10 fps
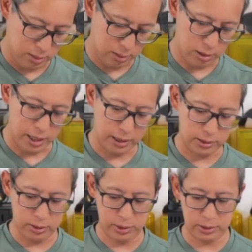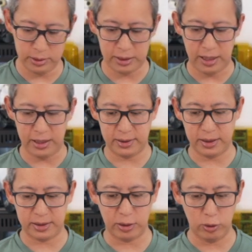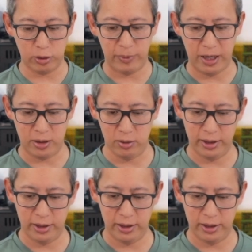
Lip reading: All right, so this looks like it's the solar panel,